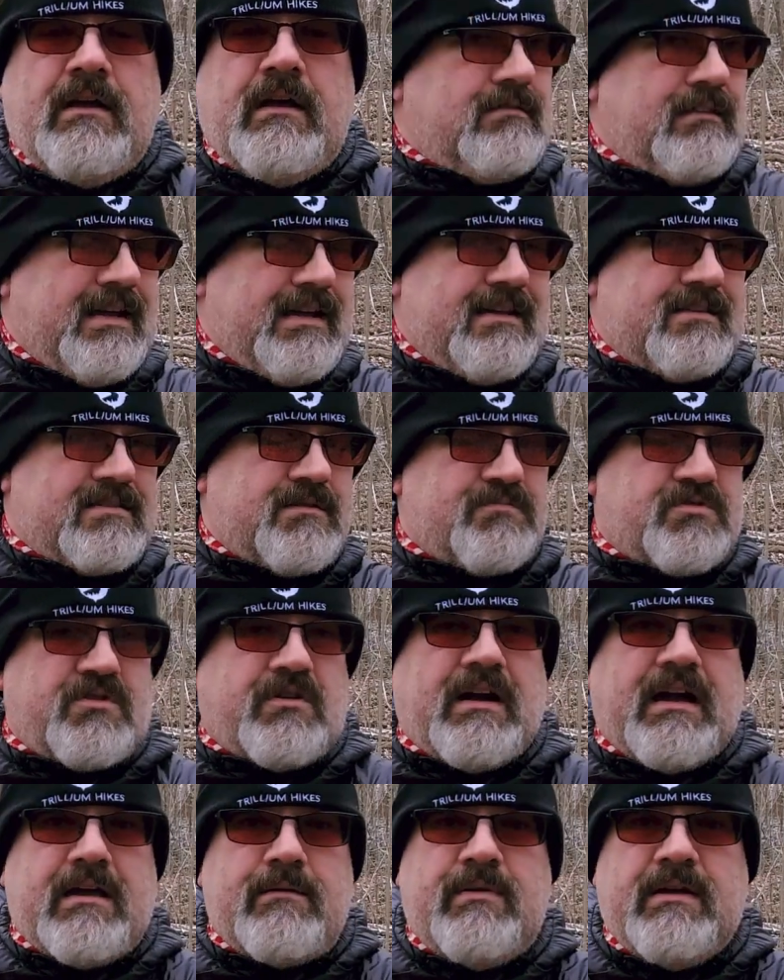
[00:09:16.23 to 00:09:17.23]
Like,
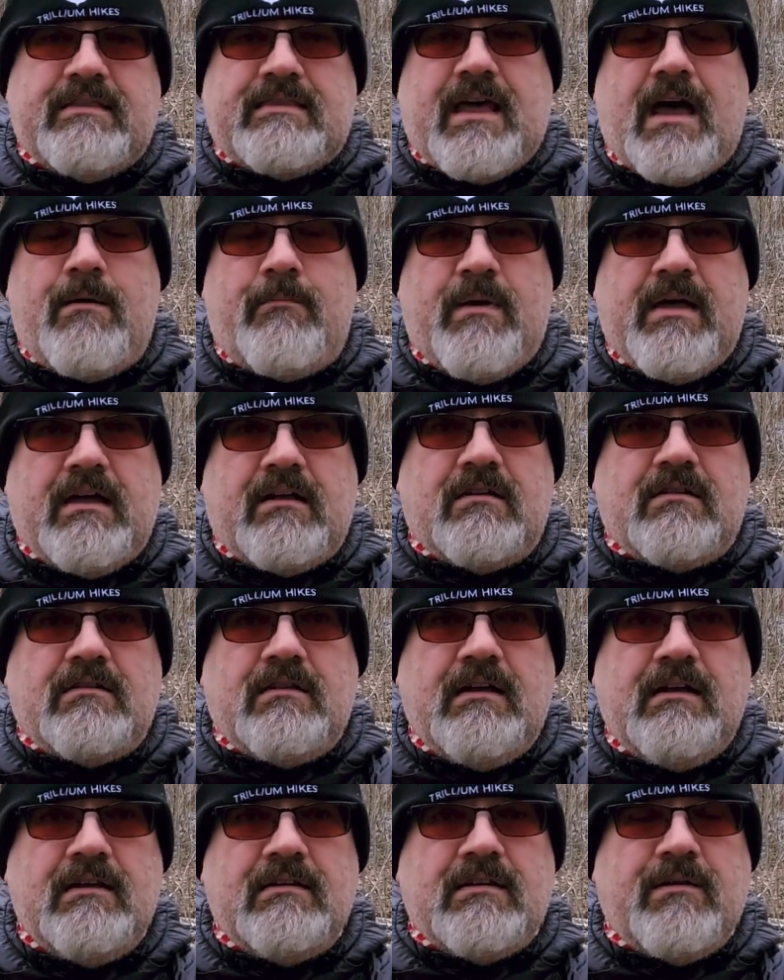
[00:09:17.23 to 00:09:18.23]
subscribe, hit that bell.
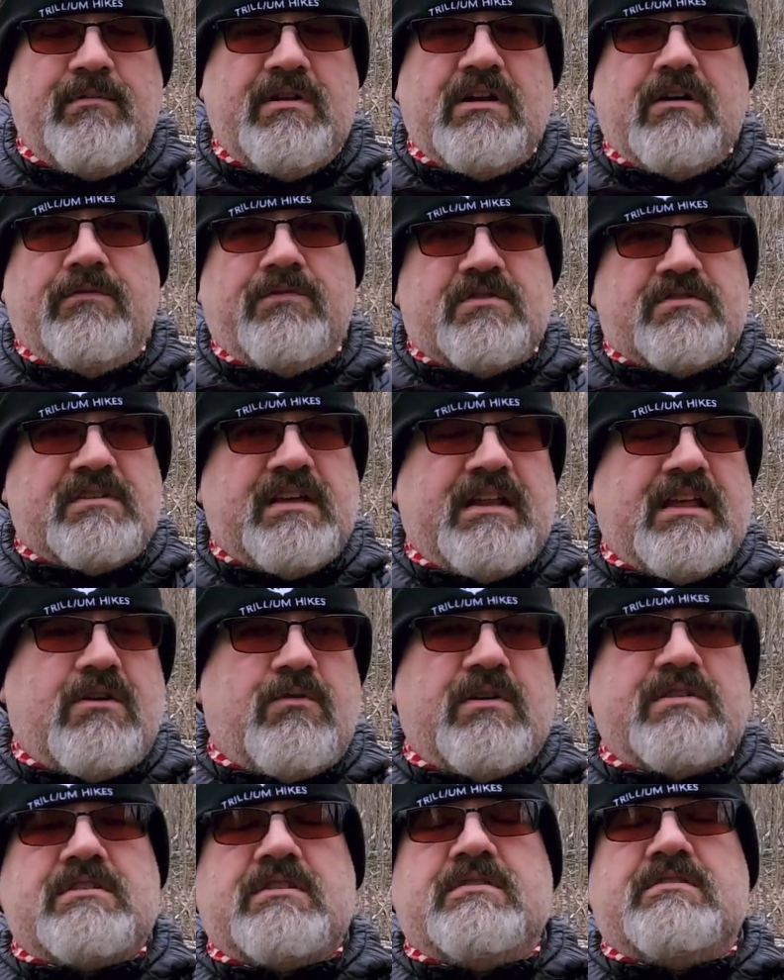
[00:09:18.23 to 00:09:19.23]
Let me know if there's any
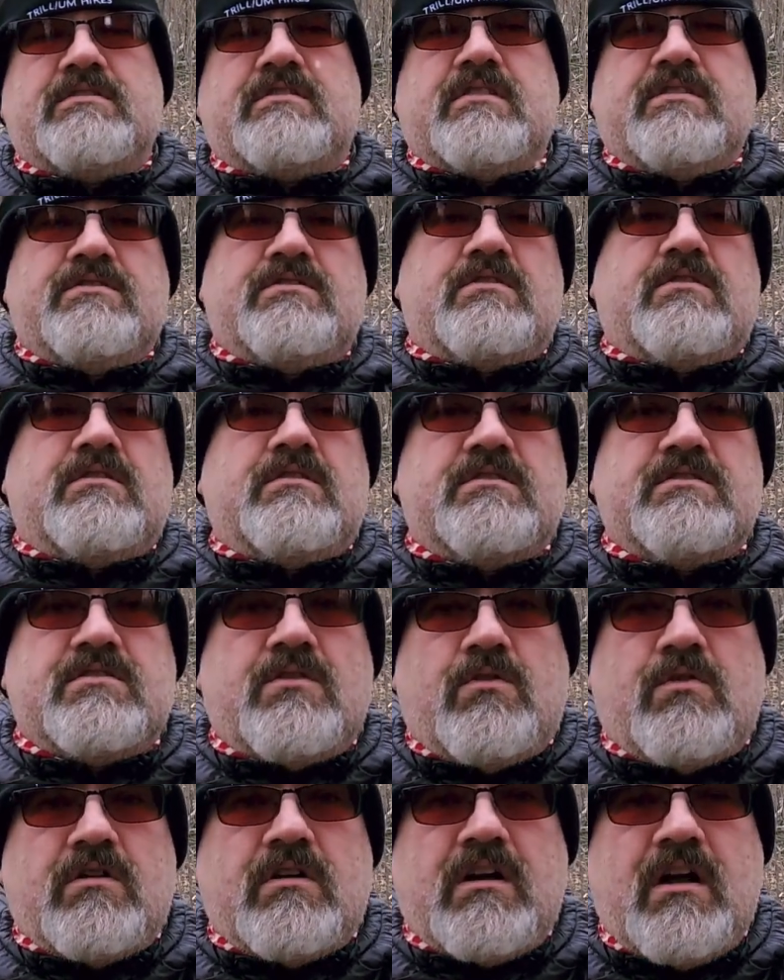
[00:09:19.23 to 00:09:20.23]
questions, concerns,
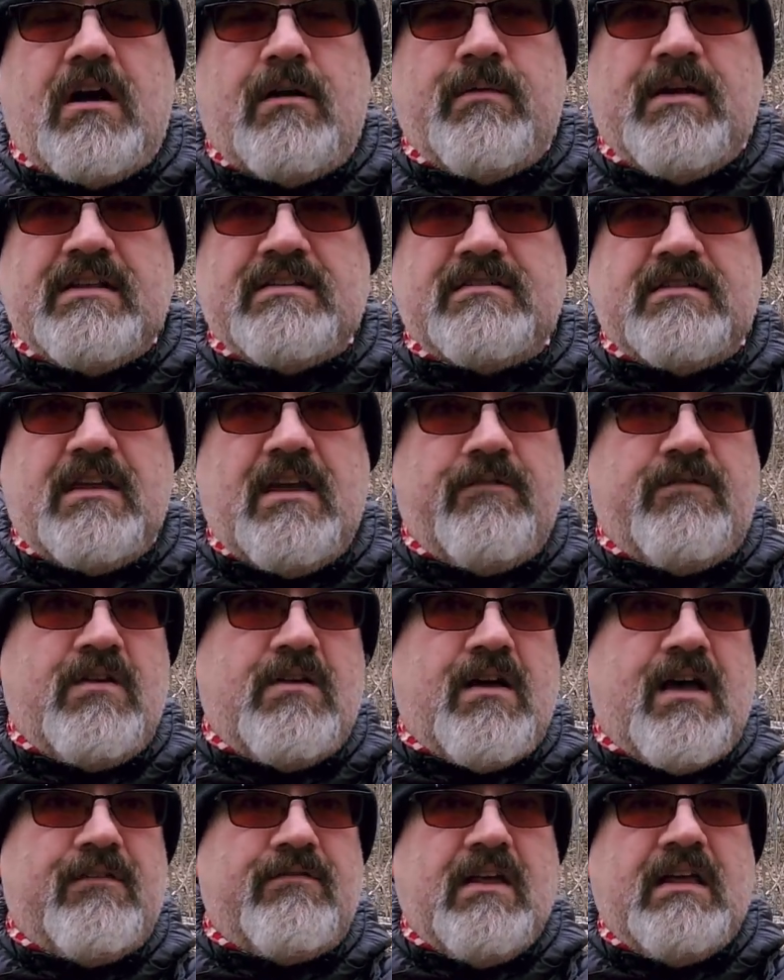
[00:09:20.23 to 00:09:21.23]
or comments. If
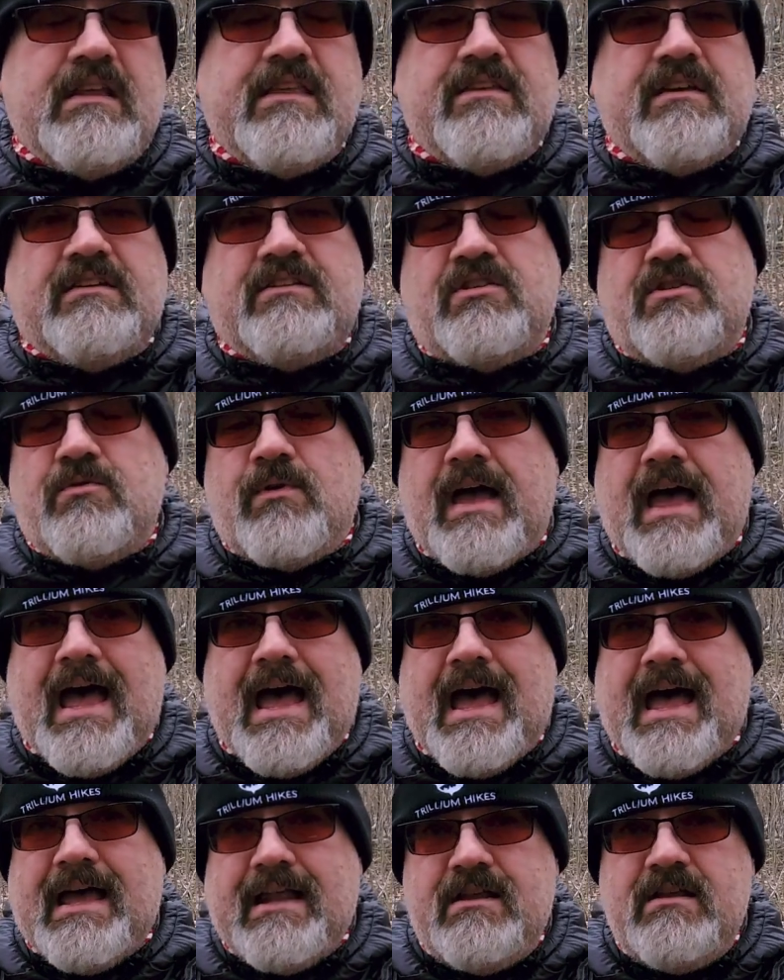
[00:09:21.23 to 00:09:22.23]
you have anything to
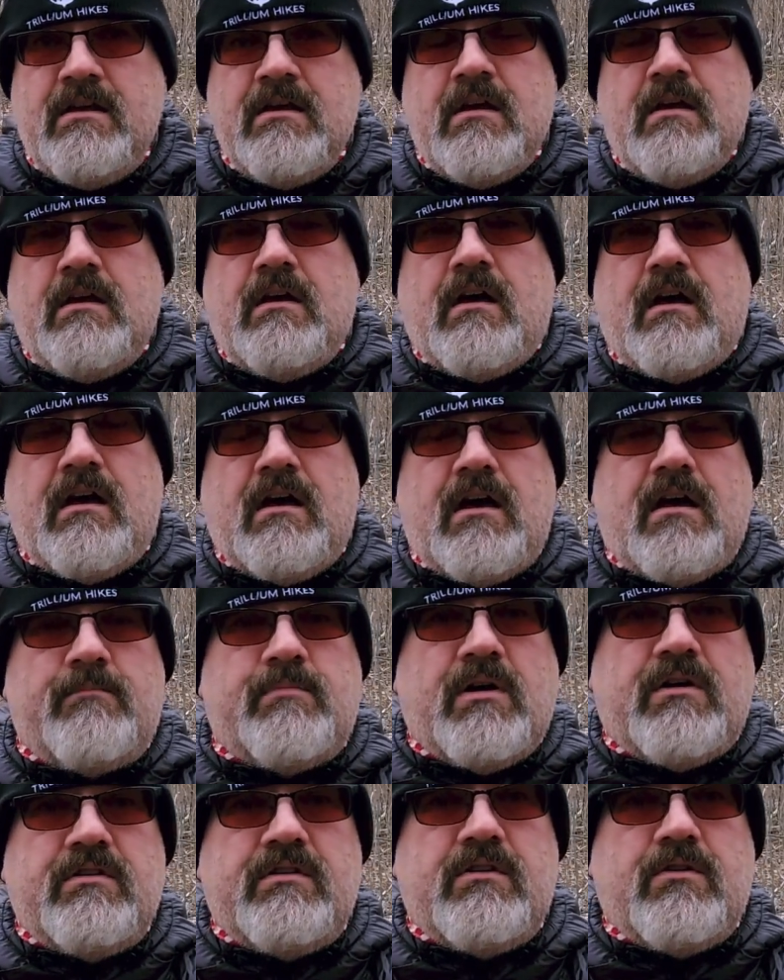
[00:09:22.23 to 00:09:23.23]
add
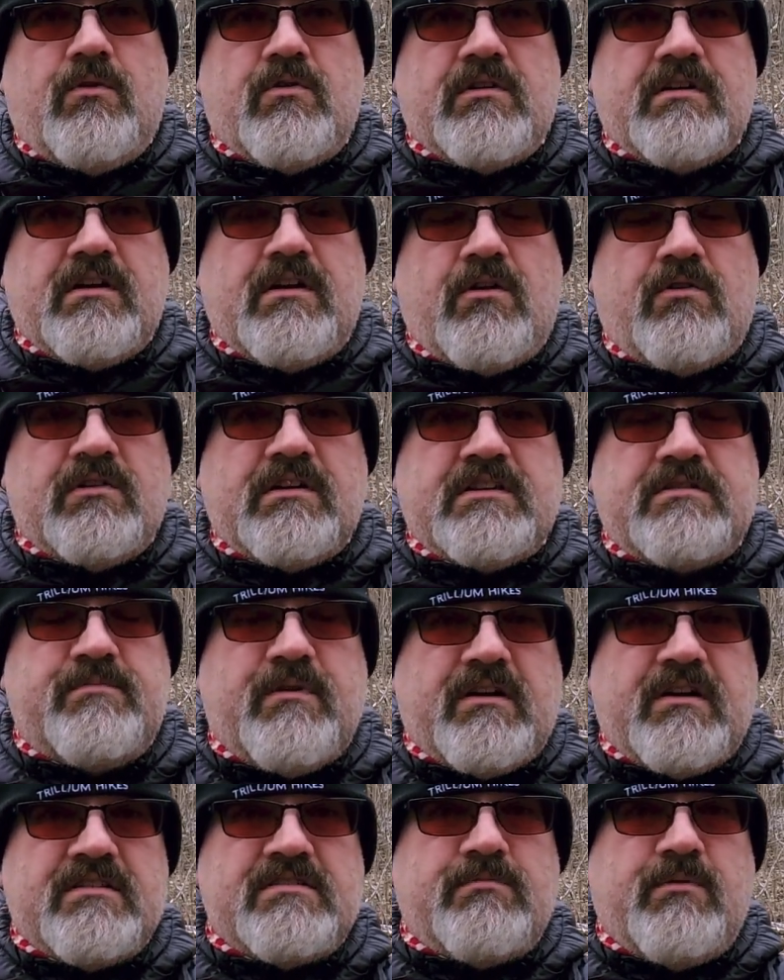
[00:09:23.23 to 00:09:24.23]
about your own
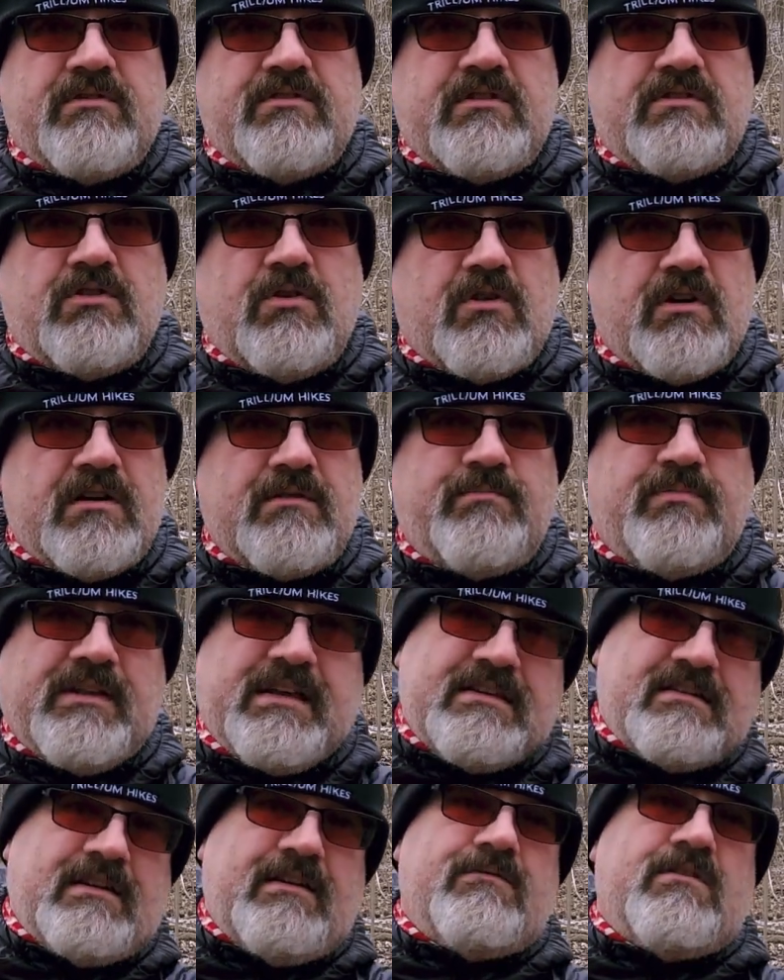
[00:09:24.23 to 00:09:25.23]
experience about the Torrid,
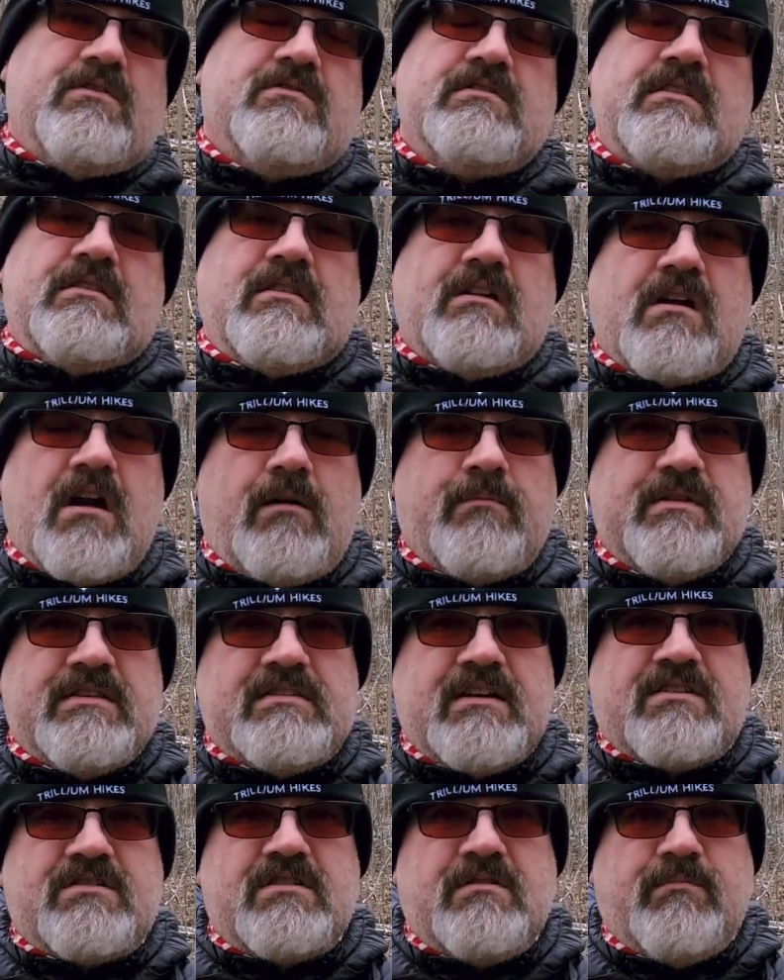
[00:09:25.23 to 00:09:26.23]
please leave those in the comment
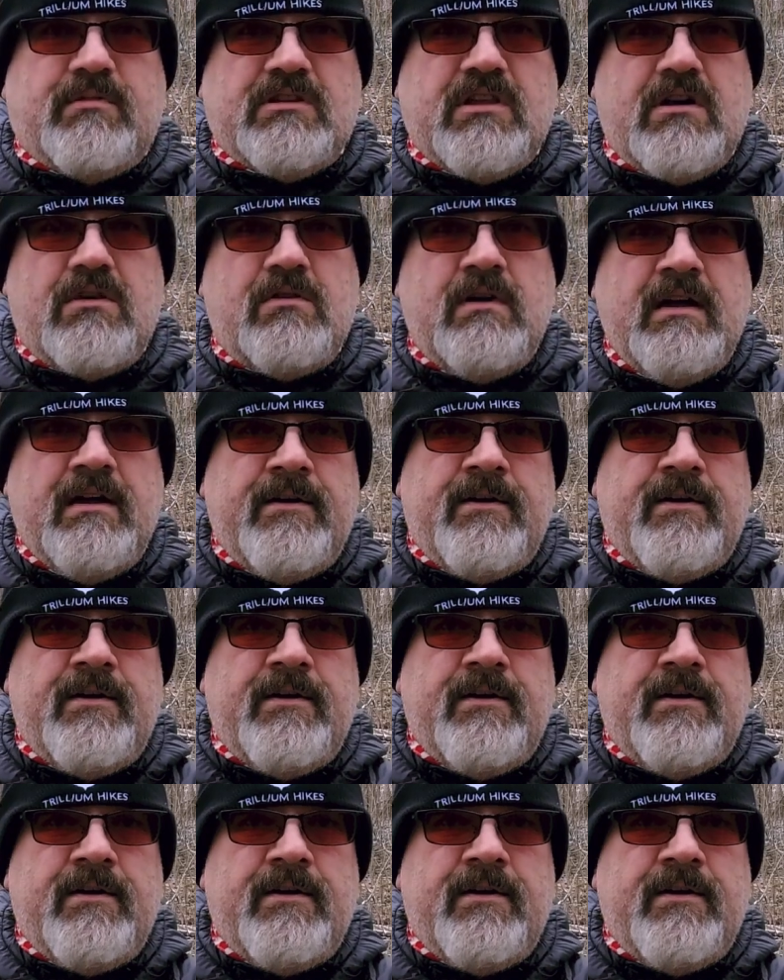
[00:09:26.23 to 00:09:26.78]
section below.